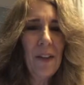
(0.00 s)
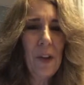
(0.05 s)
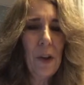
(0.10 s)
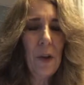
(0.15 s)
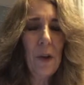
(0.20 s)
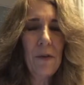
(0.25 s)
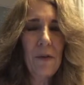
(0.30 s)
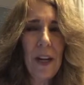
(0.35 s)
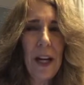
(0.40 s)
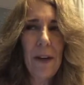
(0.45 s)

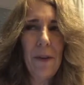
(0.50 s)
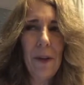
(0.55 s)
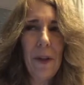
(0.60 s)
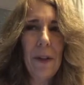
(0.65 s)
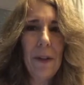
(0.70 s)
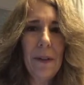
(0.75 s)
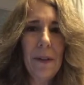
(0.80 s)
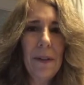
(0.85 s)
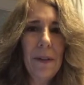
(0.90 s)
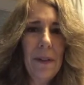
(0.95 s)
they're a
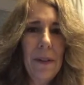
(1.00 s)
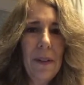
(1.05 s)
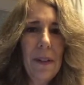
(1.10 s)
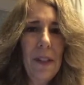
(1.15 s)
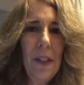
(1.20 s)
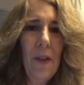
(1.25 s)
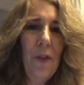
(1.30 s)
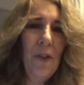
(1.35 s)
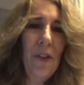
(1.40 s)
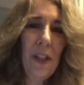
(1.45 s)
veteran
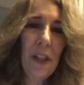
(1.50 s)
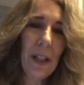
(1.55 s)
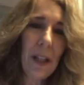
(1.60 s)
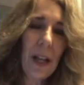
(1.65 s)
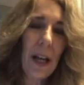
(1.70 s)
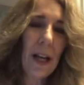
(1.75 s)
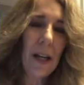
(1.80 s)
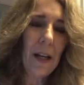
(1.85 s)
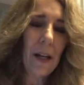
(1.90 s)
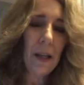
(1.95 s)
you see a
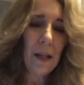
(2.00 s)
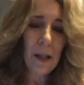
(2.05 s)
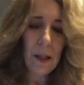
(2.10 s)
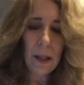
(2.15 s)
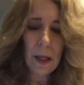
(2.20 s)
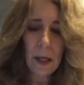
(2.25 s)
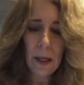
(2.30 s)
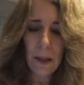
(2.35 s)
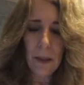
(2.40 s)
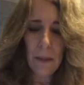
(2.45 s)
lot of
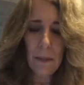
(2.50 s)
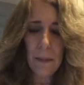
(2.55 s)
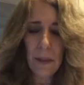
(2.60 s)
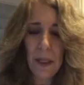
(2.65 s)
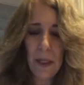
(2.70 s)
um,